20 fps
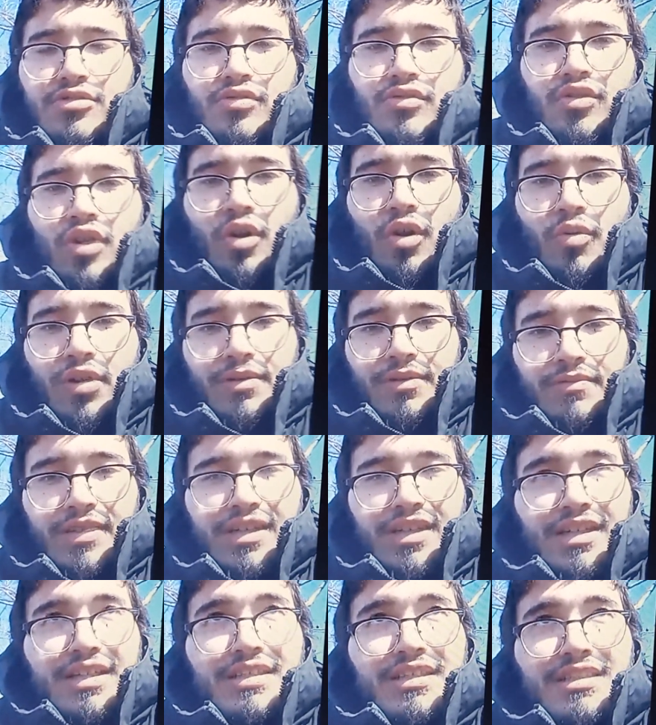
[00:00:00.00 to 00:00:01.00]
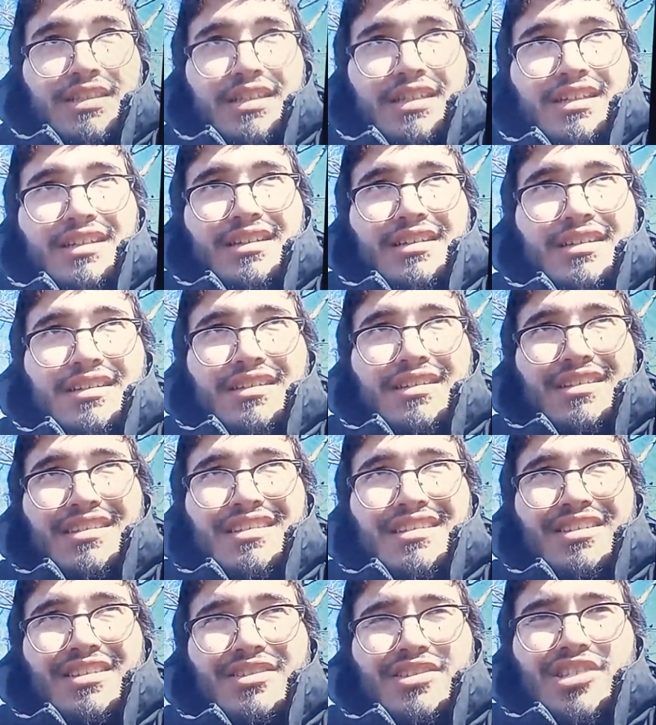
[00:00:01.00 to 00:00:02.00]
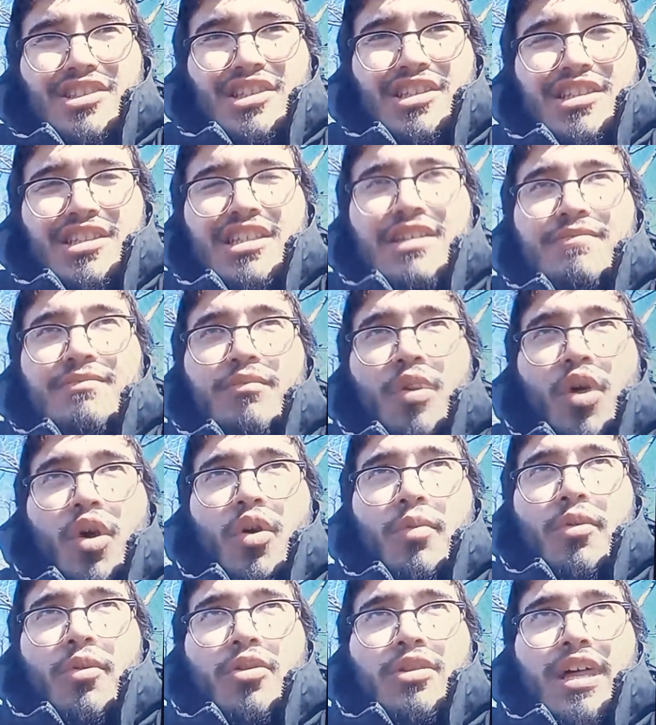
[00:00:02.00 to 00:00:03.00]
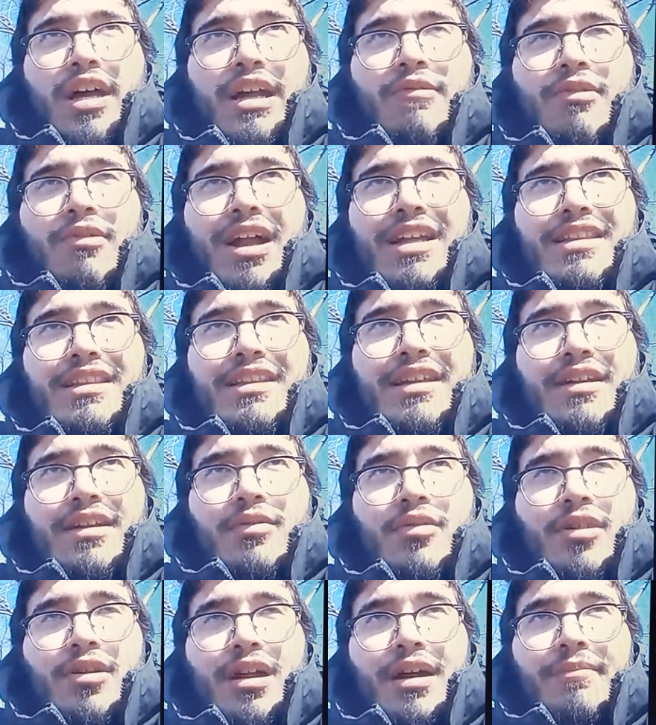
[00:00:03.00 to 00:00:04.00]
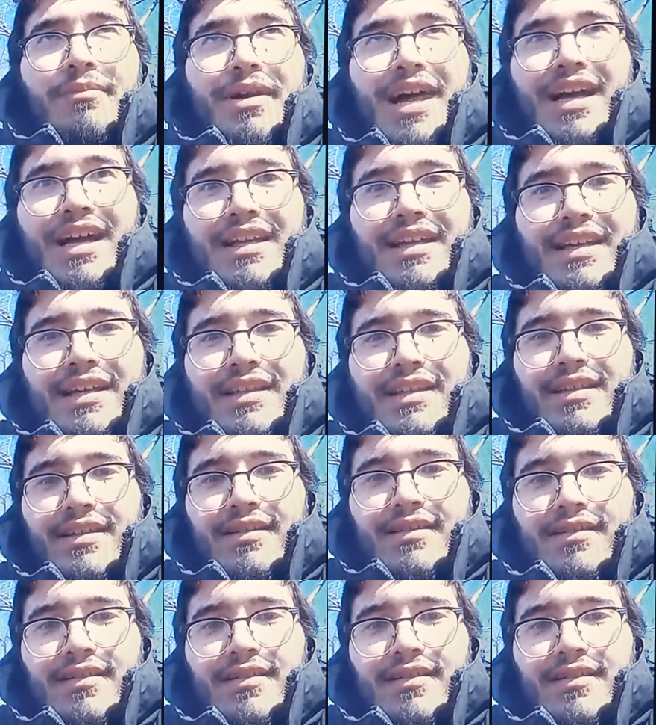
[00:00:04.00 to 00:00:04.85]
you go in because there's a T-Mobile like right near where I'm at and